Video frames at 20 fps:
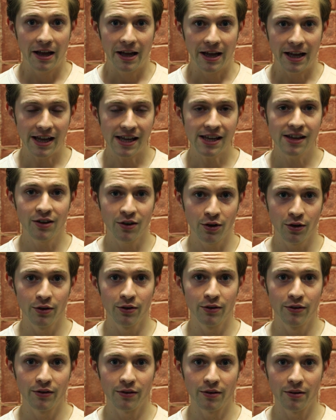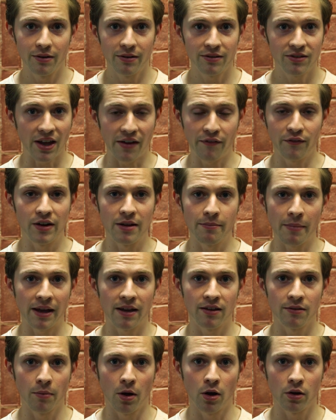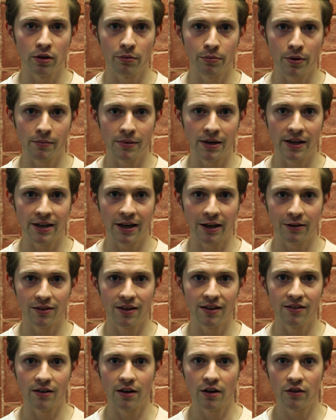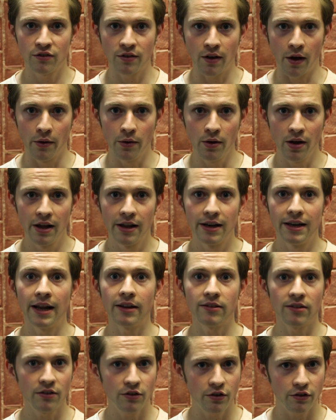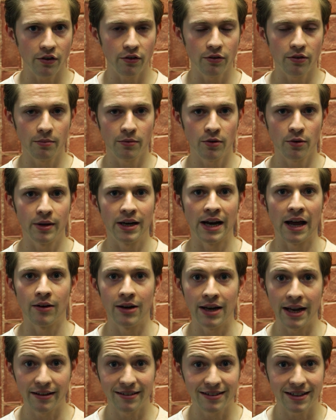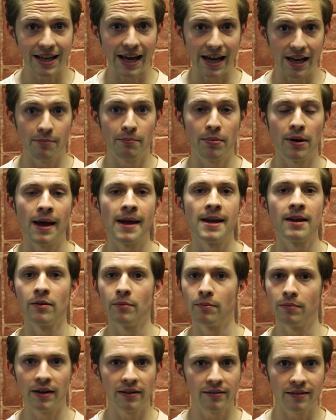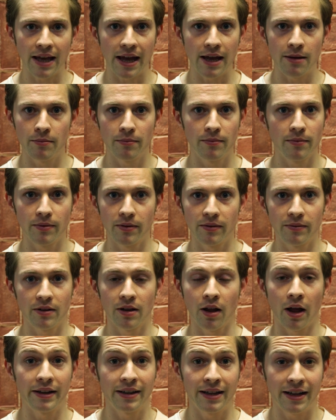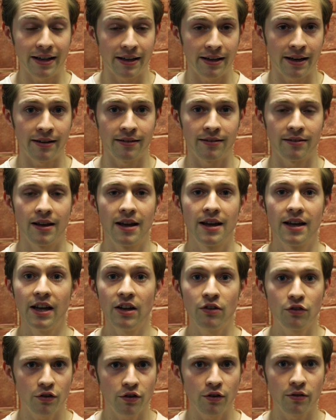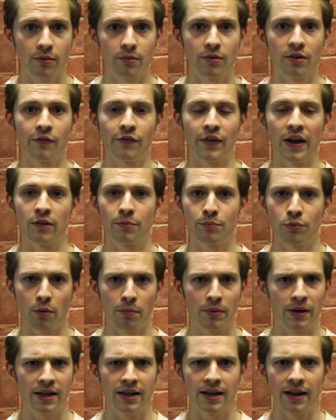He could definitely make his mark on the Premier League next season. So let's introduce him to it now. Let's get him playing. Let's get him, let's introduce him to the fans properly.